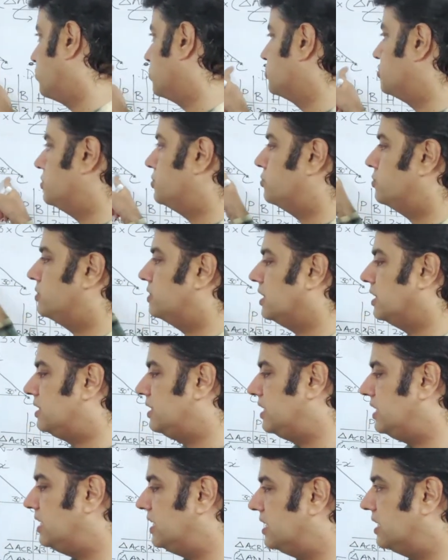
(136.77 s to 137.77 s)
opposite to
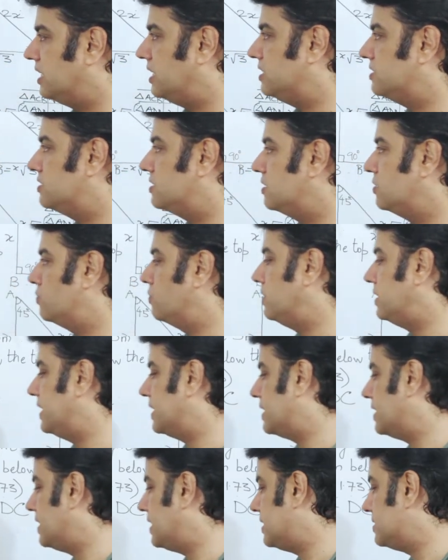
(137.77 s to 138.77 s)
30 degrees, you will
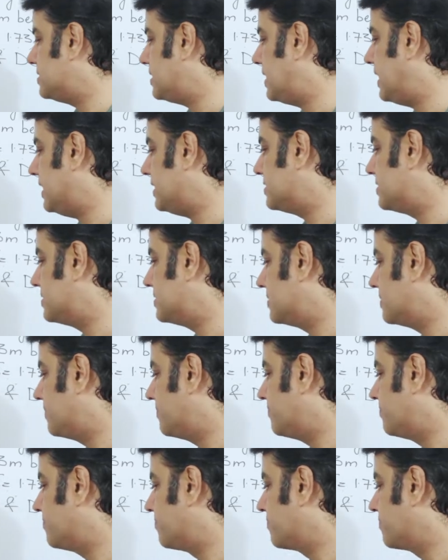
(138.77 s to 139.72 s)
take it as x.